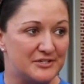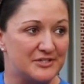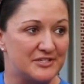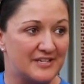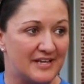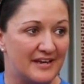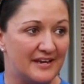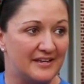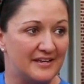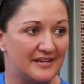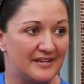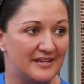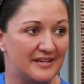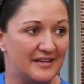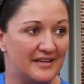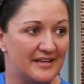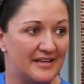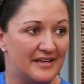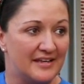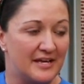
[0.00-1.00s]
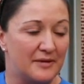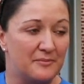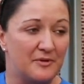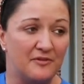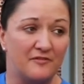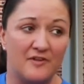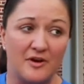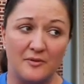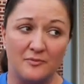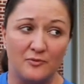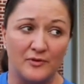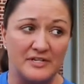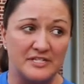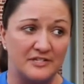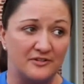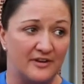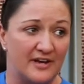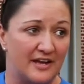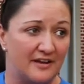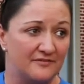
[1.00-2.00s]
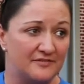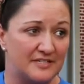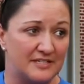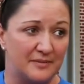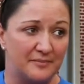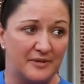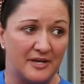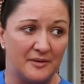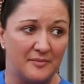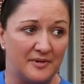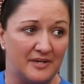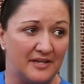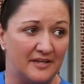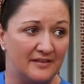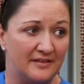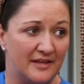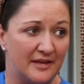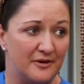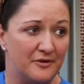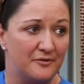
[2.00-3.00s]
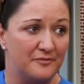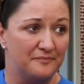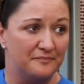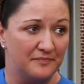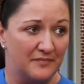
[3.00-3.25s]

just gotta, move on. We still have some coming in, though.